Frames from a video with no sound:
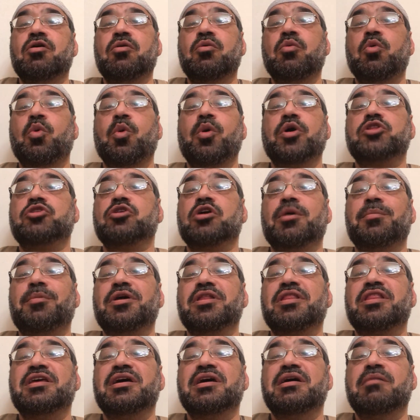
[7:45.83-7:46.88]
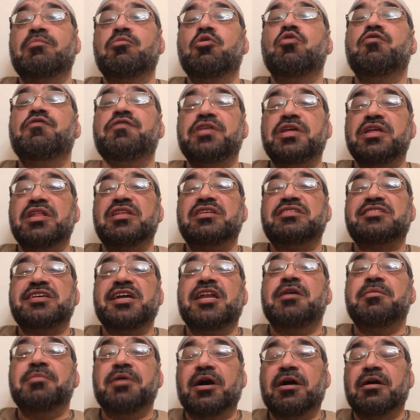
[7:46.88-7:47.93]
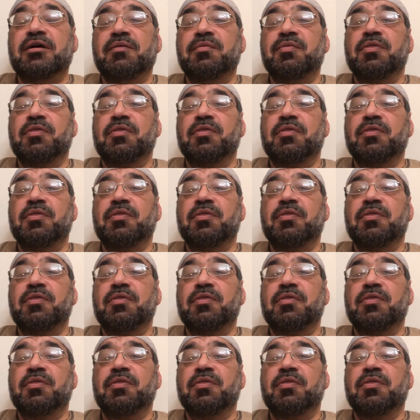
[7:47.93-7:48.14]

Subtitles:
we were talking about the movie, the cinema.